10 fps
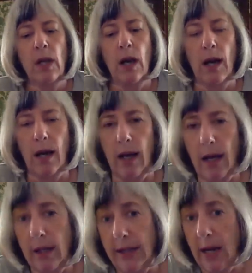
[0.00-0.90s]

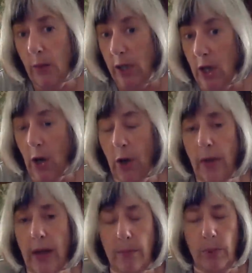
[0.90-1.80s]
Uh, now, we know
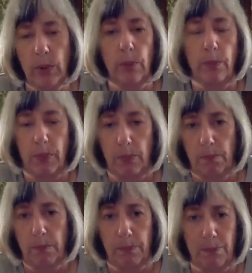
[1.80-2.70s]
that Pl-
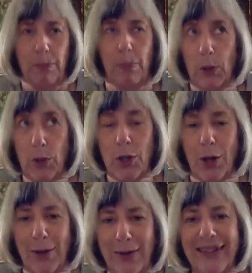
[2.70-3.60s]

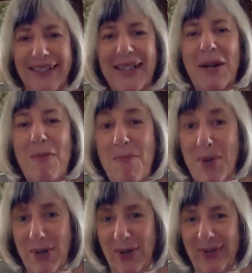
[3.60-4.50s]
Pluto,
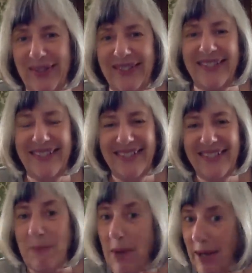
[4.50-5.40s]
Putin,
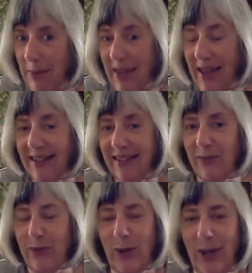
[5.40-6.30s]
maybe that's a
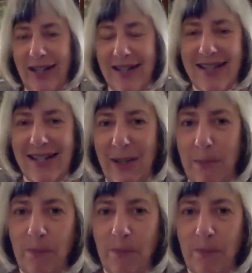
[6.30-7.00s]
Freudian slip,